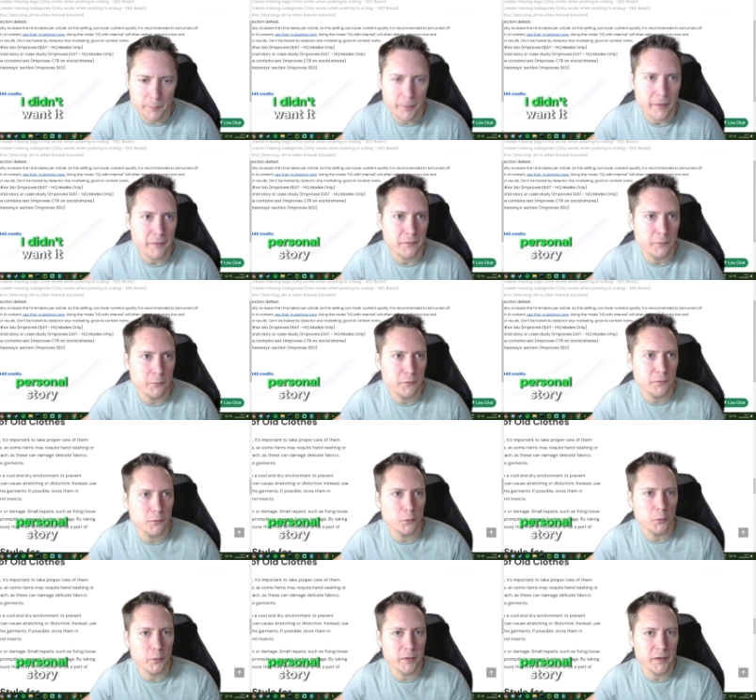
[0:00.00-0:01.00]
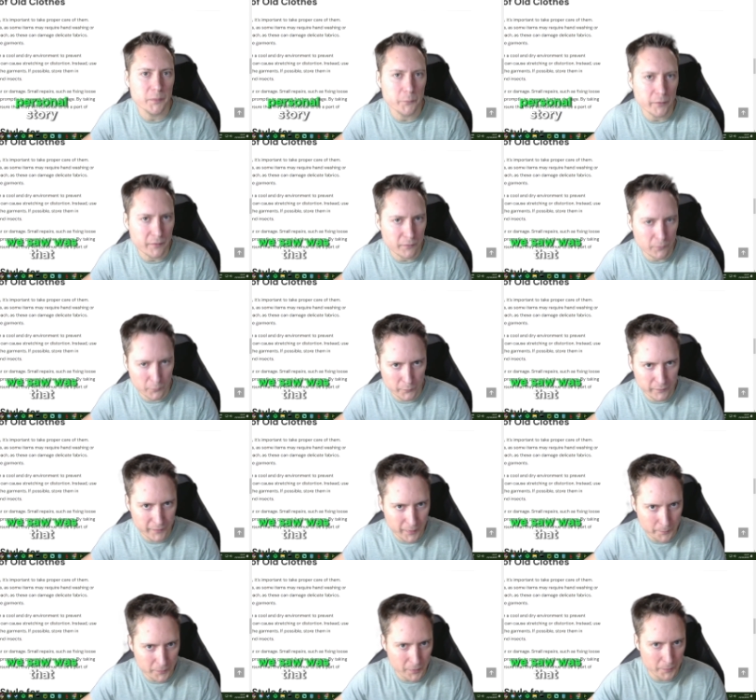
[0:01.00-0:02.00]
Personal story we saw was
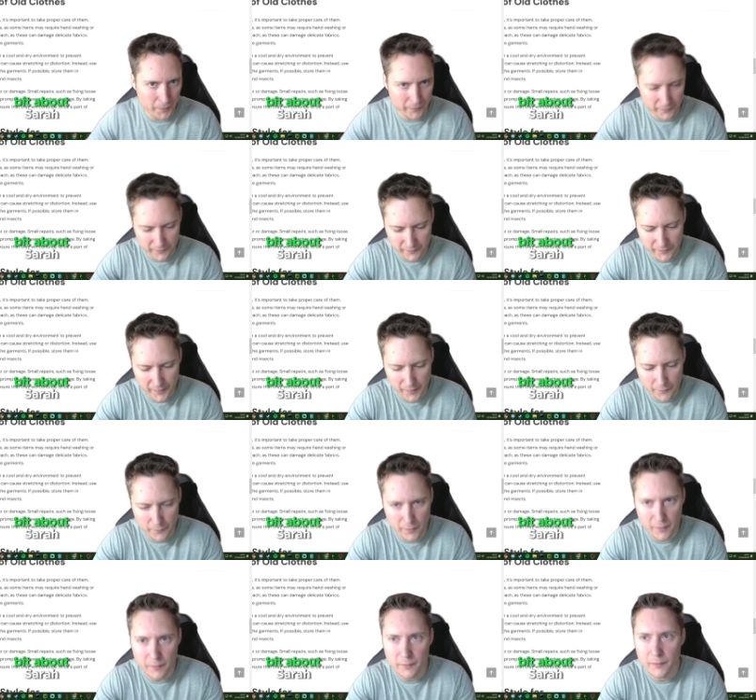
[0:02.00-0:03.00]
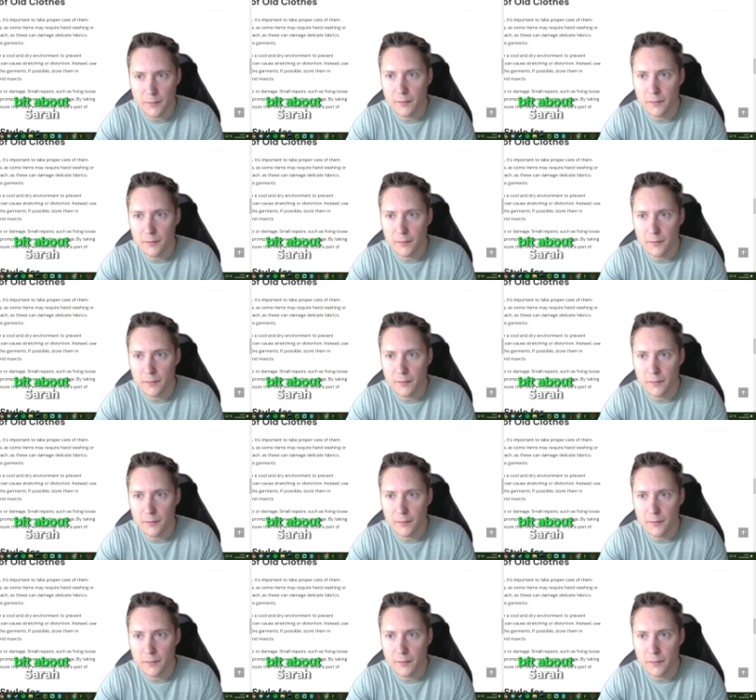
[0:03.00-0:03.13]
that bit about Sarah.